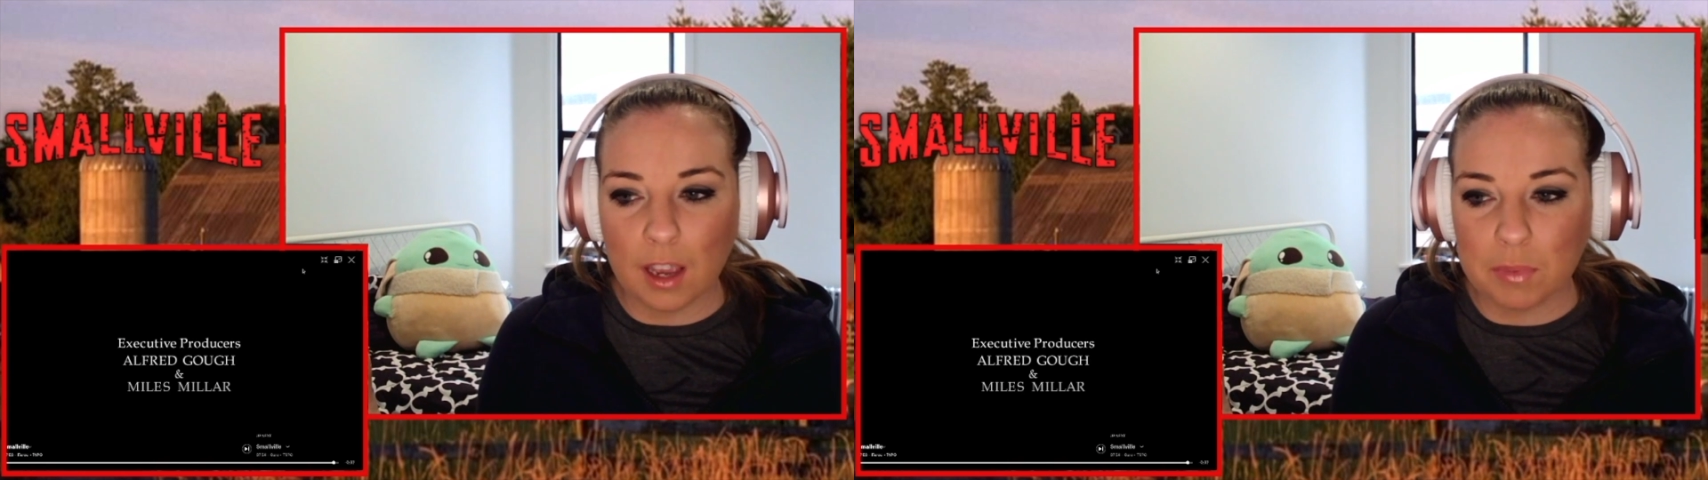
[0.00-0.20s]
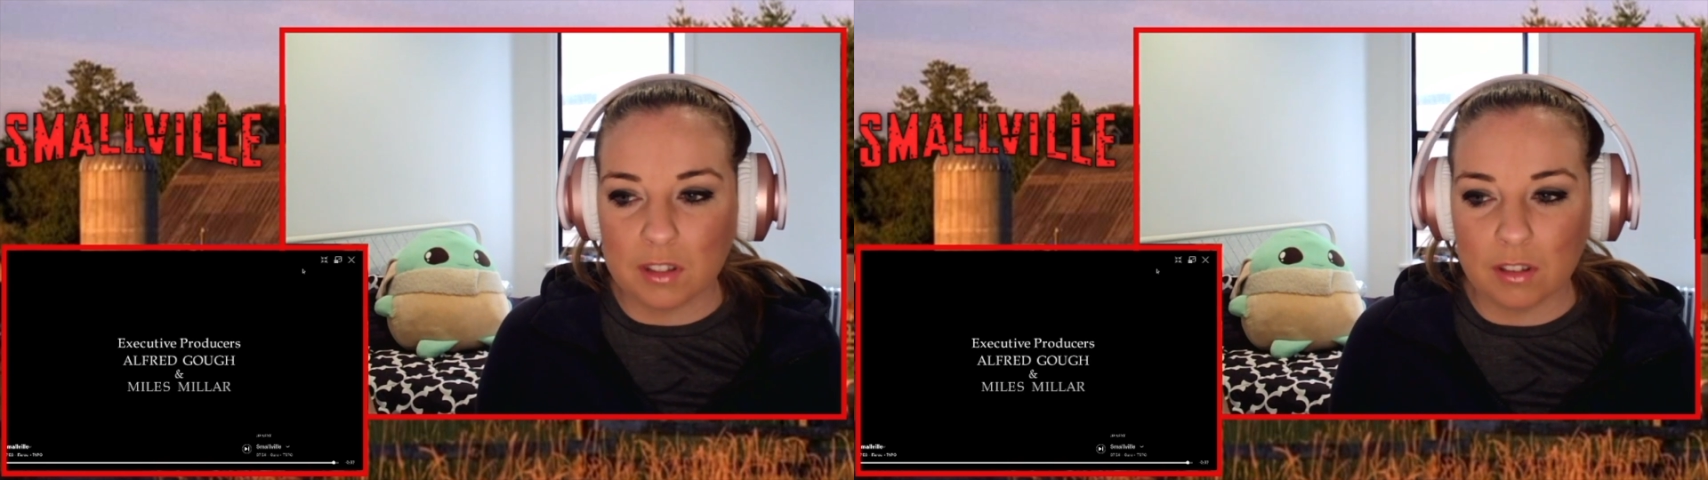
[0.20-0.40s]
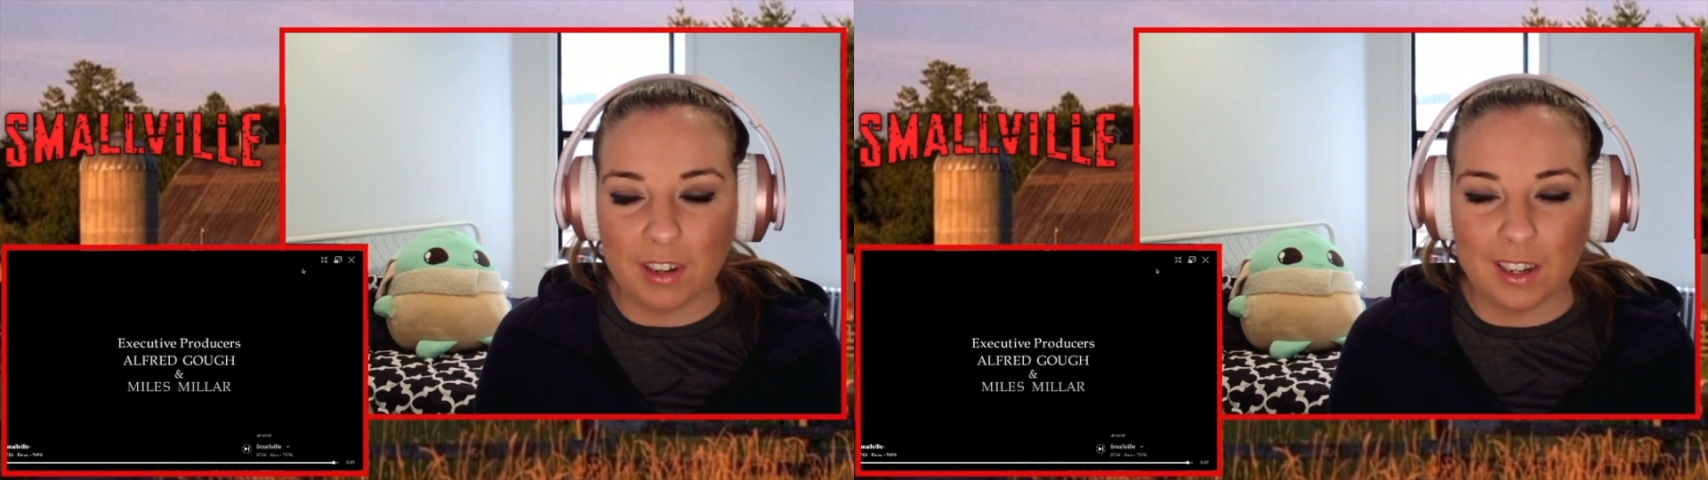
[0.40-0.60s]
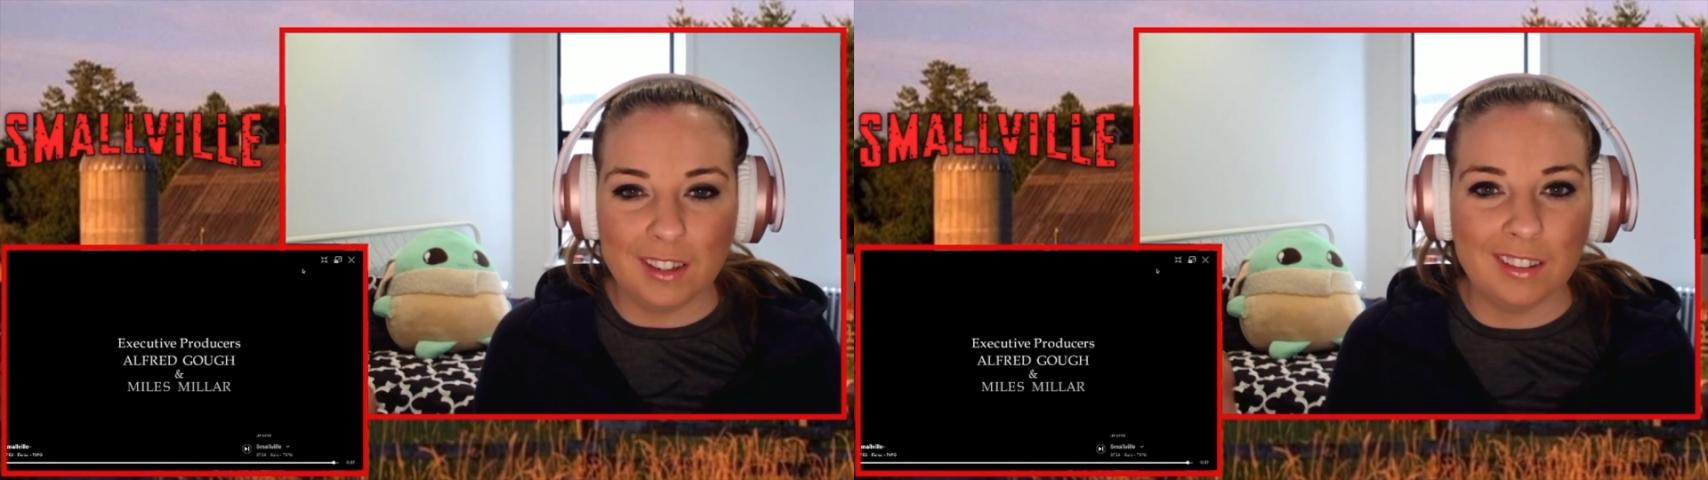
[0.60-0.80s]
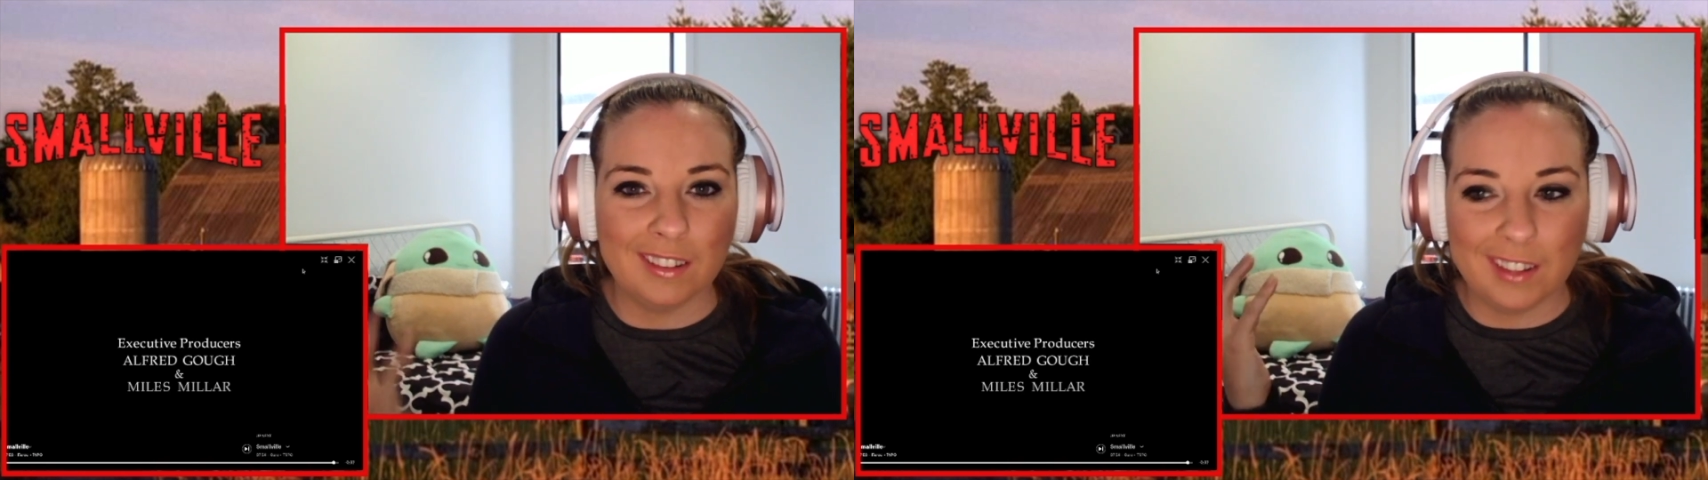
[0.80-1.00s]
episode I
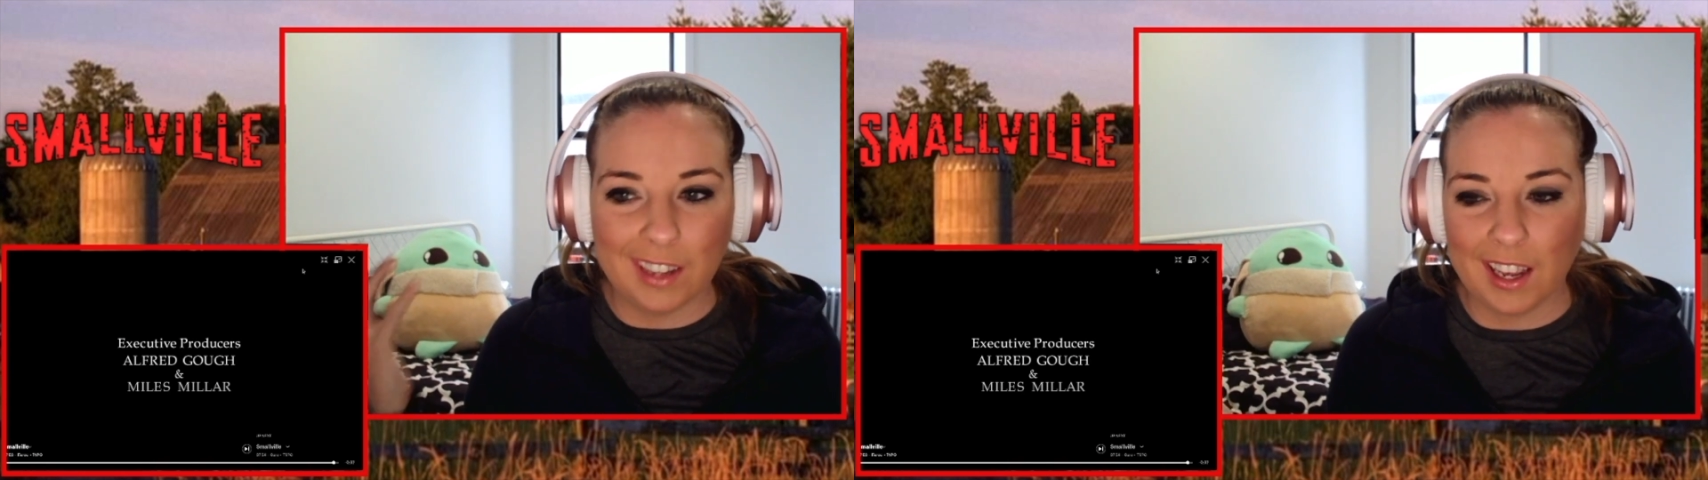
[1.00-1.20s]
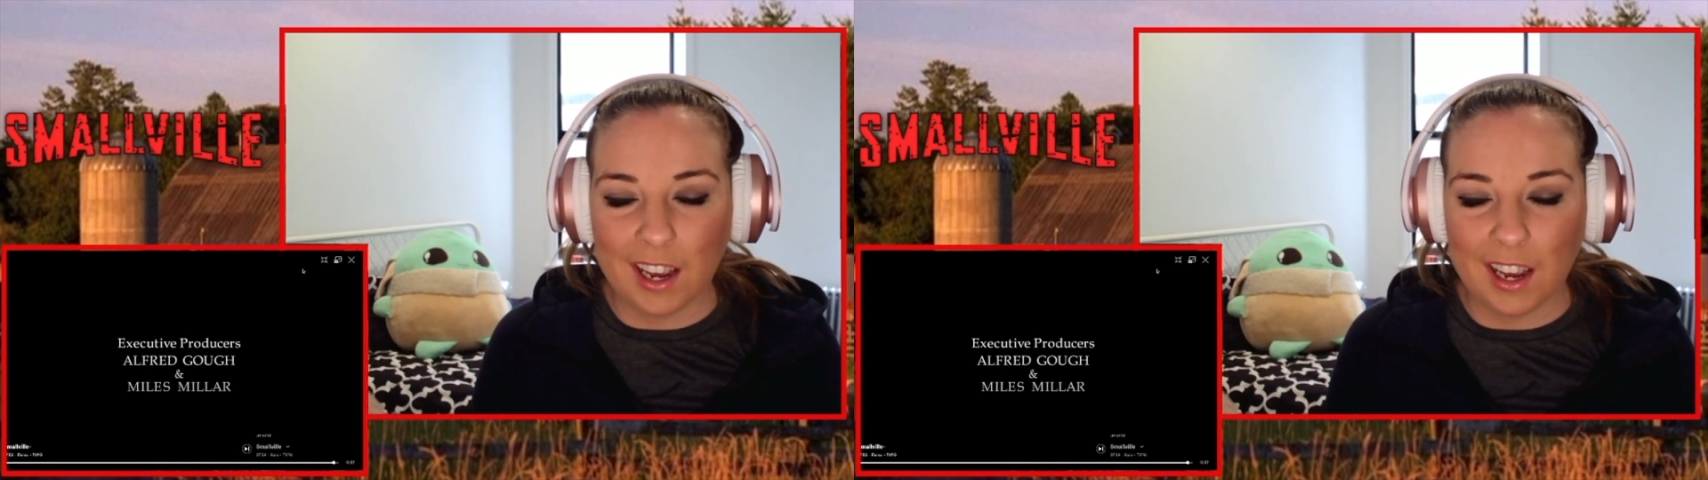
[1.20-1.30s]
didn't like.